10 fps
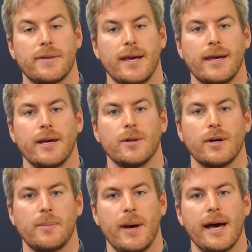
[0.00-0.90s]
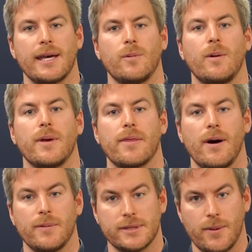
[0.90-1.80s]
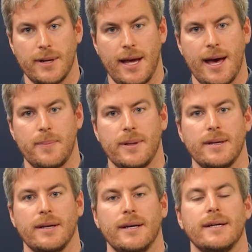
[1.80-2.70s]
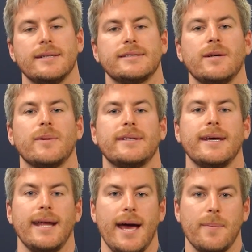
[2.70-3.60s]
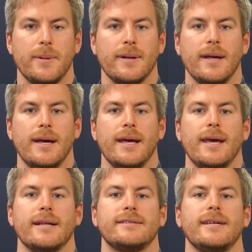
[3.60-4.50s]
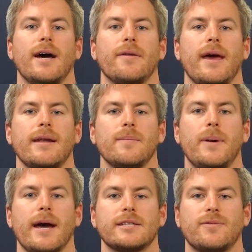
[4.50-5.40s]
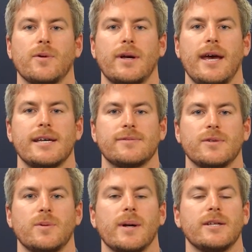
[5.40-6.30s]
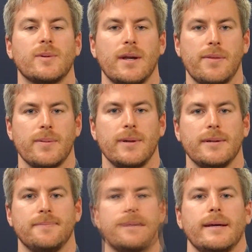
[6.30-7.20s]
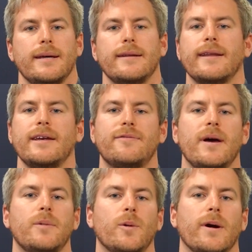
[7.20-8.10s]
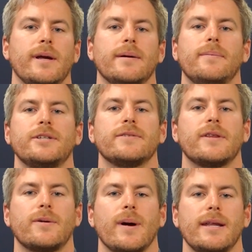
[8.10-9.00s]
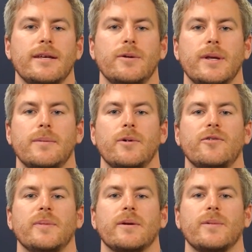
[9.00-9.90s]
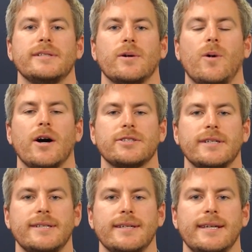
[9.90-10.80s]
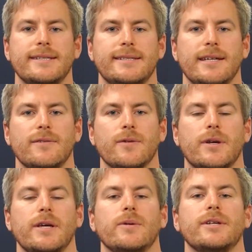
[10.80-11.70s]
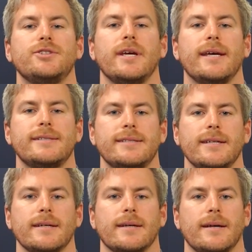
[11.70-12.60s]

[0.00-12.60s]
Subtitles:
taking a look back at what we thought was going to happen, see what did happen, and see how that impacts forecasts for 2023. In late February, much of the credit union movement went to Washington, D.C. for CUNA GAC.